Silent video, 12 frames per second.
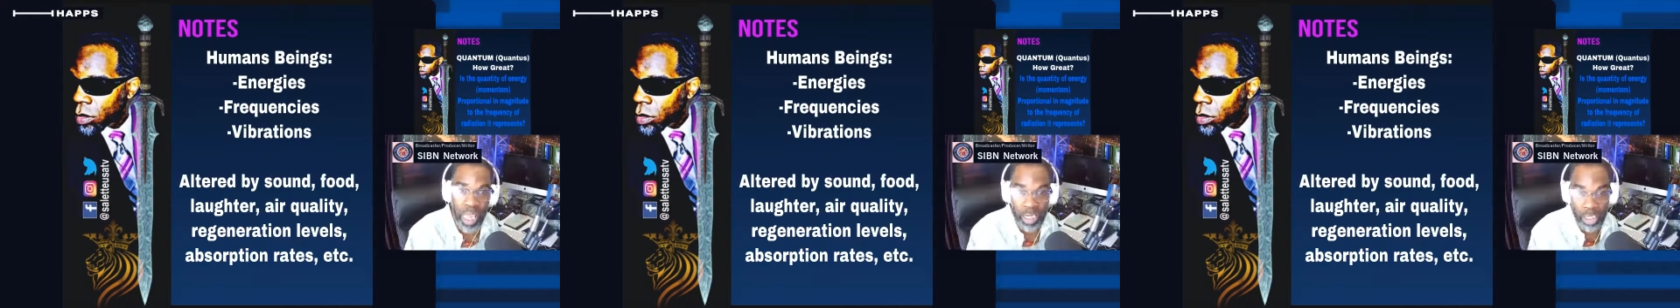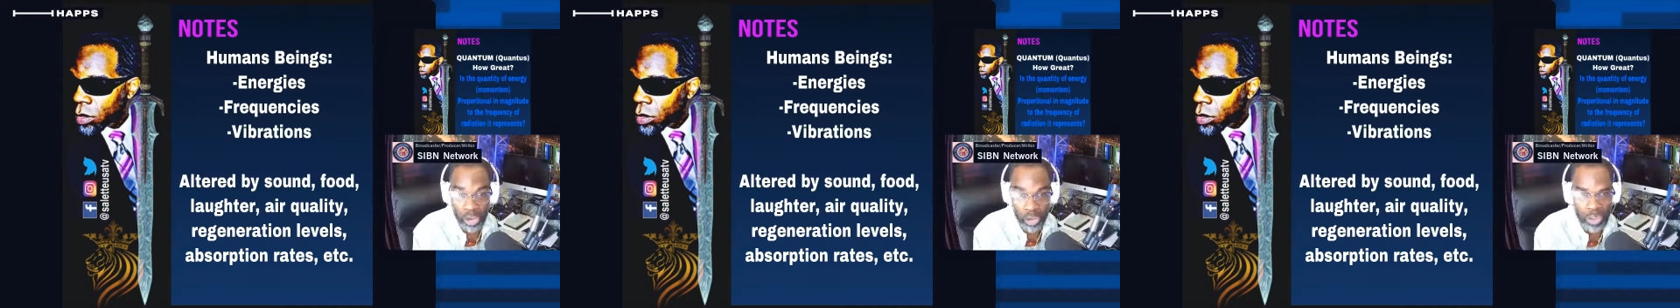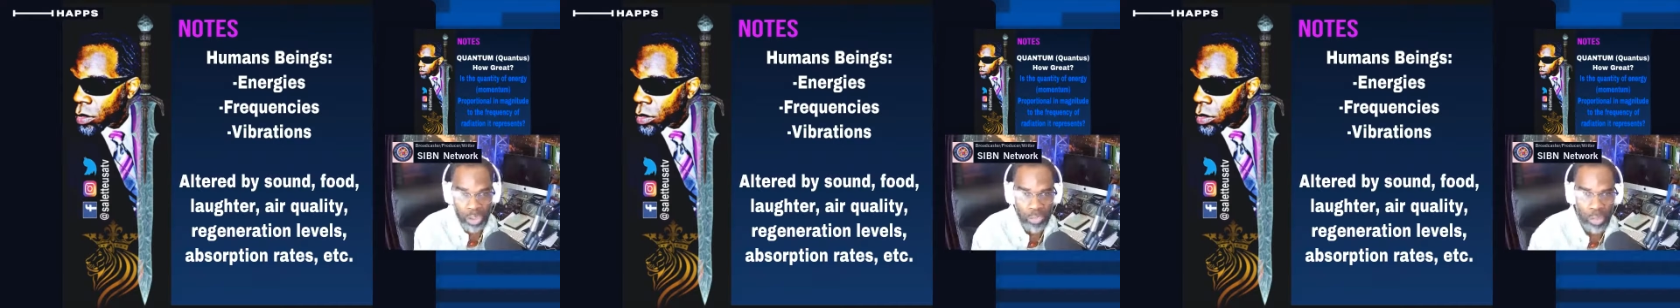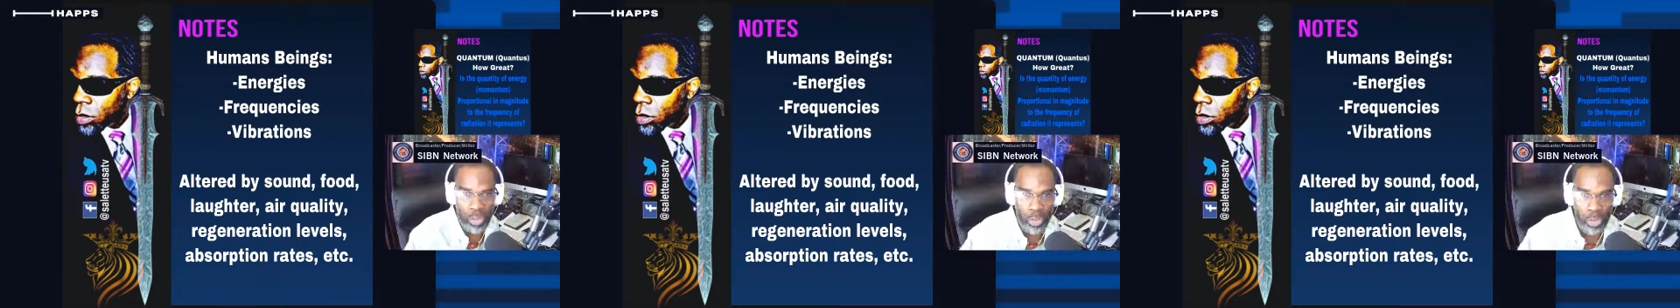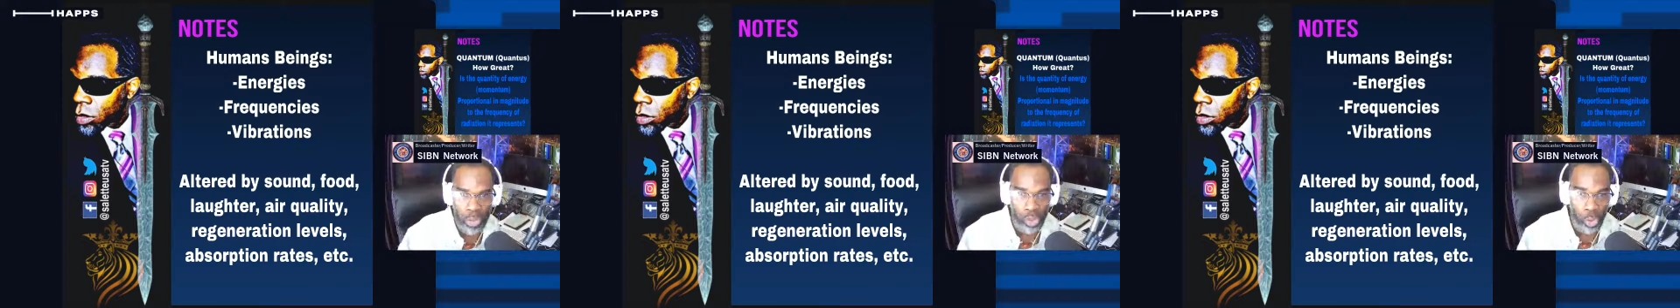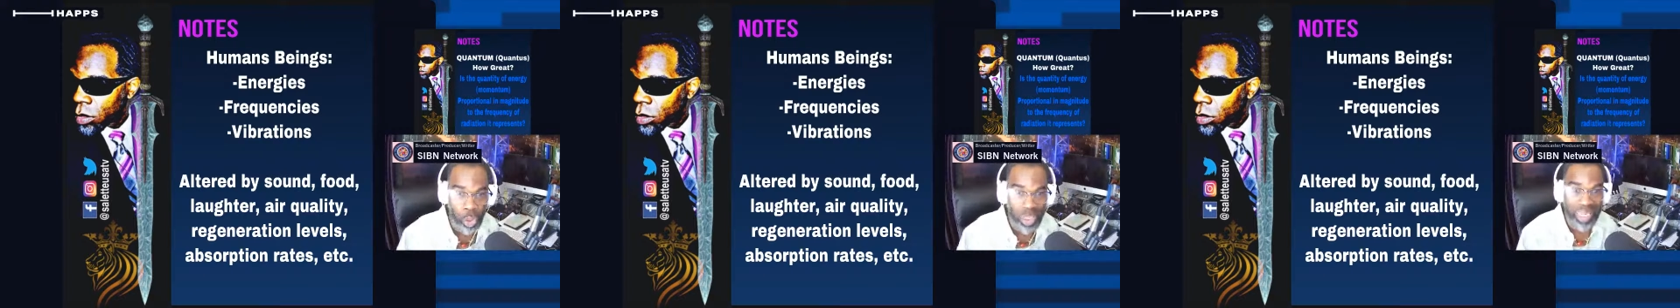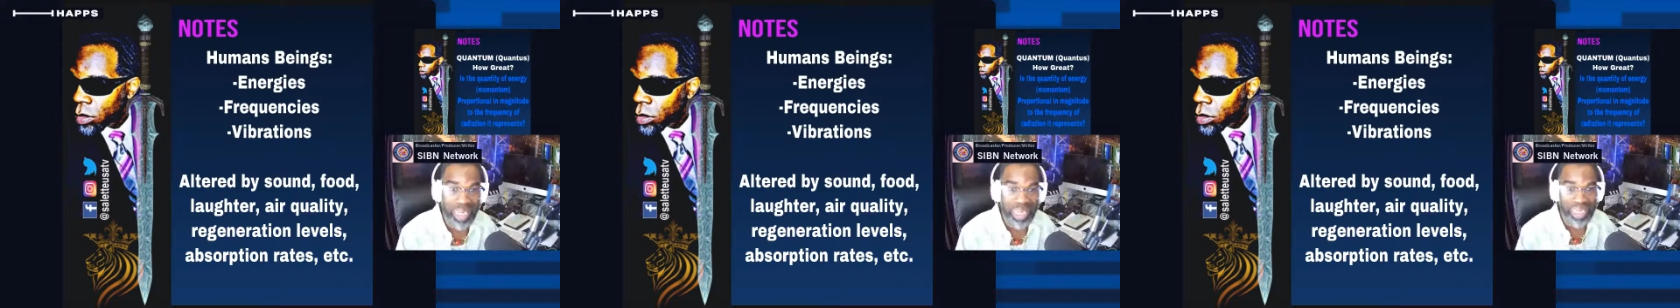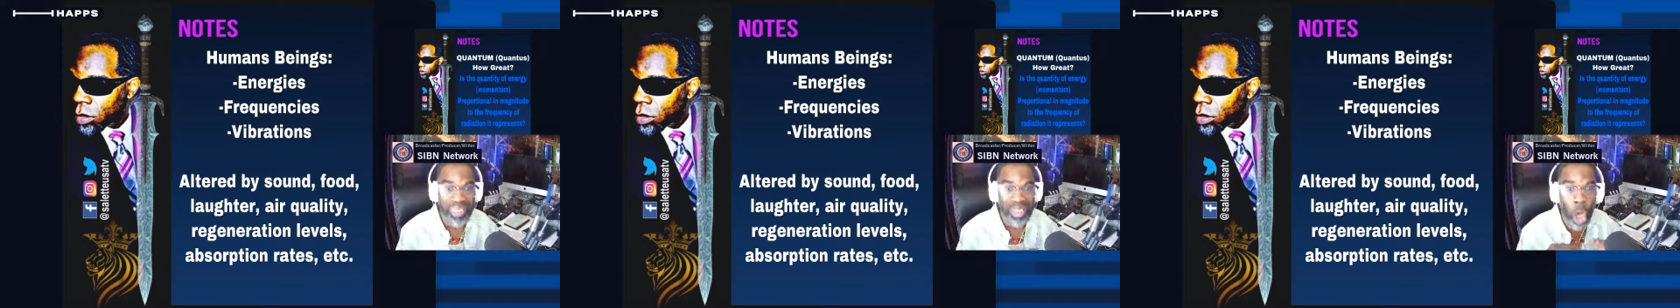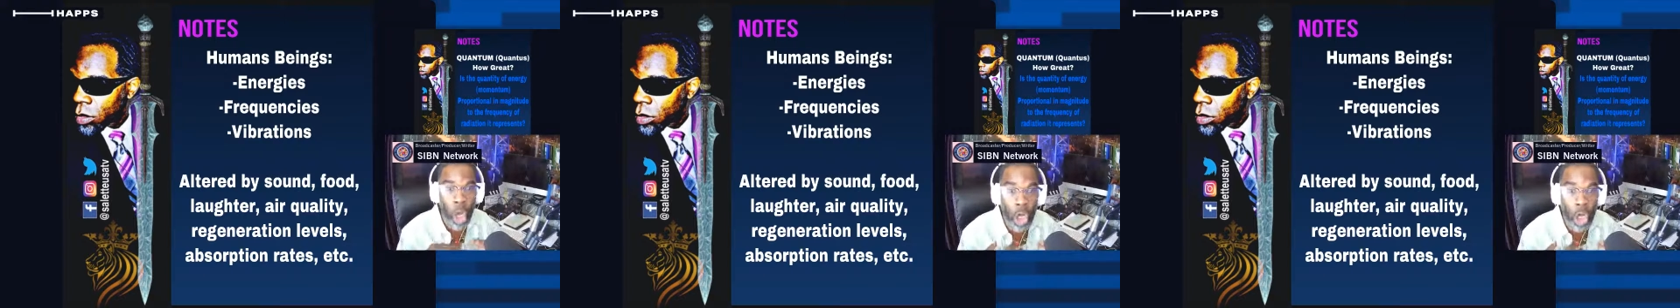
And as you say there on your screen, it is